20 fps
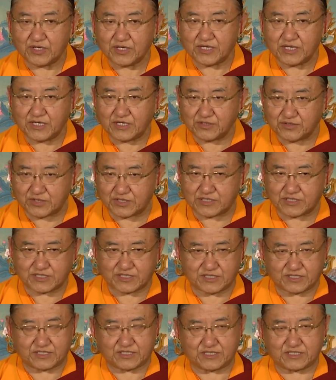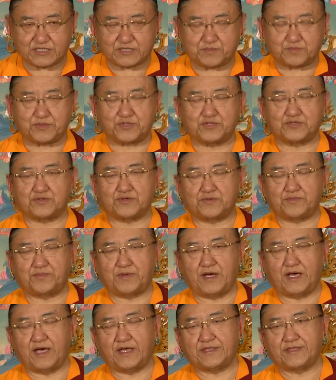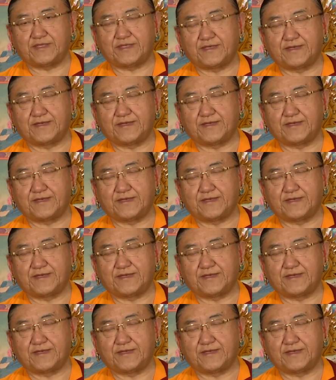interested in the spiritual path.